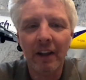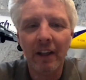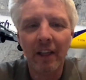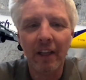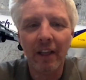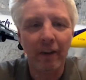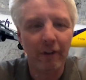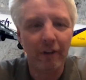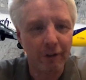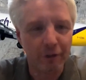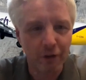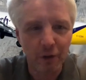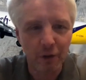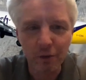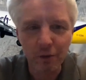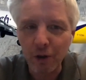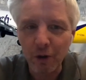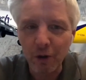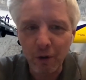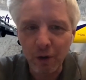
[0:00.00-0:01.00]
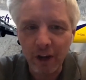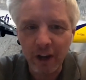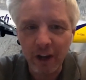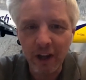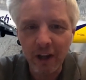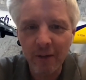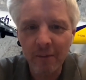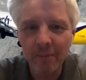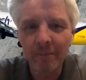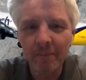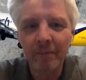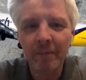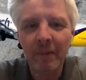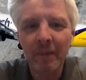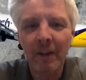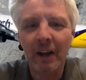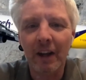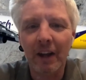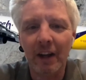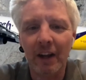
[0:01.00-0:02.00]
there is no door key
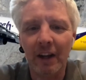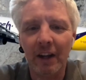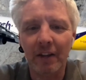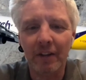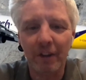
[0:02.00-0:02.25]
and